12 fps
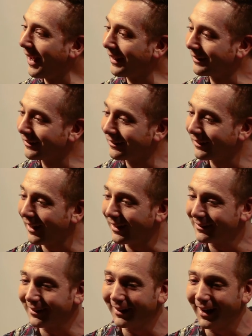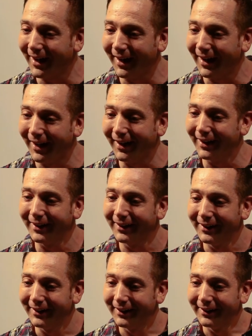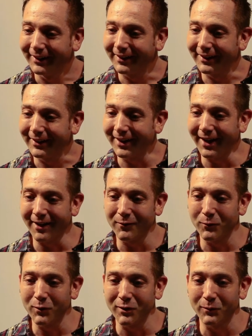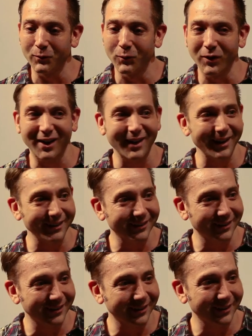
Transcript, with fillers: and, and I said, ah, uh, can I reread it? Is